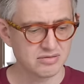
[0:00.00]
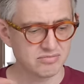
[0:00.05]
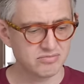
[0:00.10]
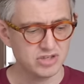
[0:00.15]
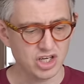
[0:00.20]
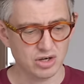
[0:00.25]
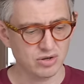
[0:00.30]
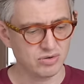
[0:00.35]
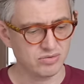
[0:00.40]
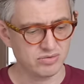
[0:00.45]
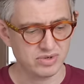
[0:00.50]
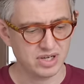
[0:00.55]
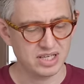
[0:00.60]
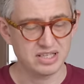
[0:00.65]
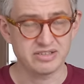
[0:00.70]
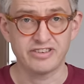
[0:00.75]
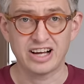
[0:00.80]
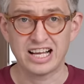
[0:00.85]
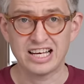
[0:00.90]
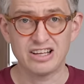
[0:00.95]
So
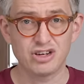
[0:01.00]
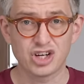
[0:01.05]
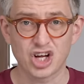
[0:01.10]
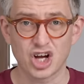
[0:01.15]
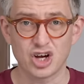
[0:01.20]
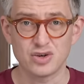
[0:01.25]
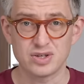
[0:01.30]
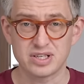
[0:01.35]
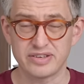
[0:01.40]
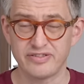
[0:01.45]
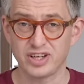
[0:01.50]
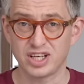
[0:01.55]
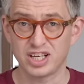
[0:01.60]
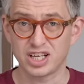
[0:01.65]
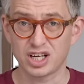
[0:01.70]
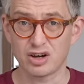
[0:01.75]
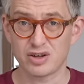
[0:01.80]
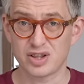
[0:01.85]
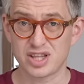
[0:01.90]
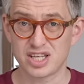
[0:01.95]
as value goes, if you're going to
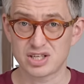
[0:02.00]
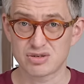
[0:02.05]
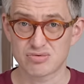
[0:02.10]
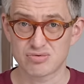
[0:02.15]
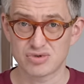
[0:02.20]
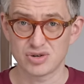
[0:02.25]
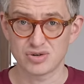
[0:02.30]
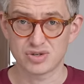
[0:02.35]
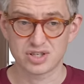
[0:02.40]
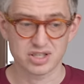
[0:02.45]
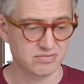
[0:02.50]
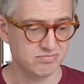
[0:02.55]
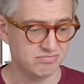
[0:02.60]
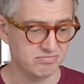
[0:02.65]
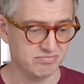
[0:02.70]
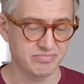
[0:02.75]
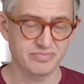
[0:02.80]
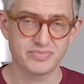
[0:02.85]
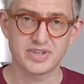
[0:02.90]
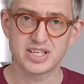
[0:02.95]
go this route,
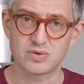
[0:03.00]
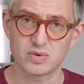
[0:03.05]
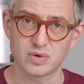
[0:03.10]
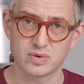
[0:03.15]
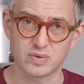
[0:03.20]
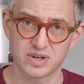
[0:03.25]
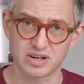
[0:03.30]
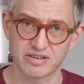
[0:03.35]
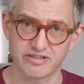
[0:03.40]
this would work